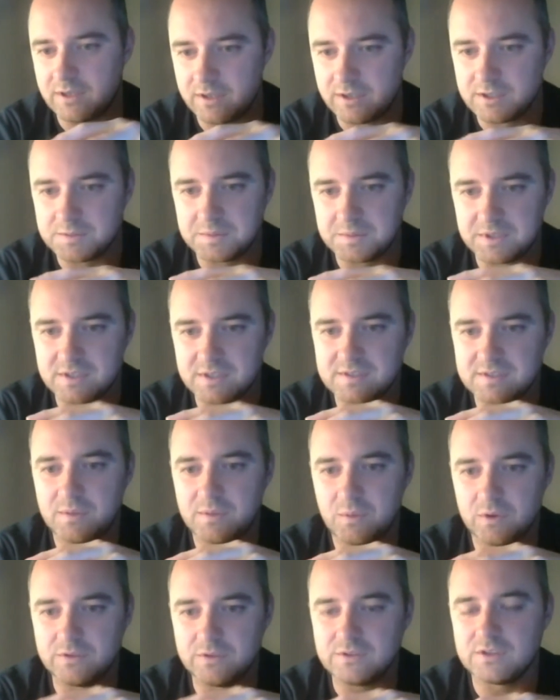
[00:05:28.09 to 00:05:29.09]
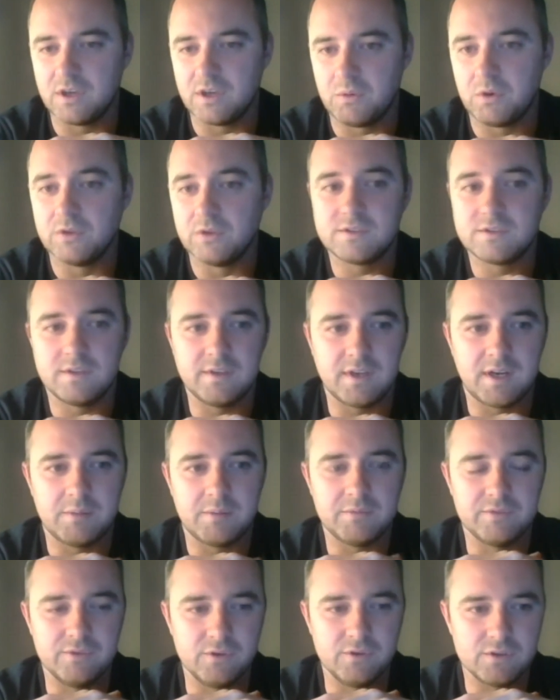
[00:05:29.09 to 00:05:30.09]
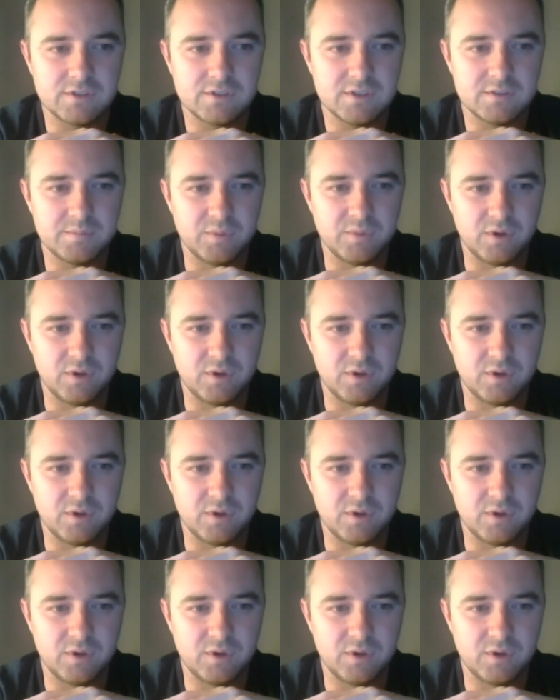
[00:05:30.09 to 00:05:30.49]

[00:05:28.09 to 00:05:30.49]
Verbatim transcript: our learners because they want to go on to the armed forces.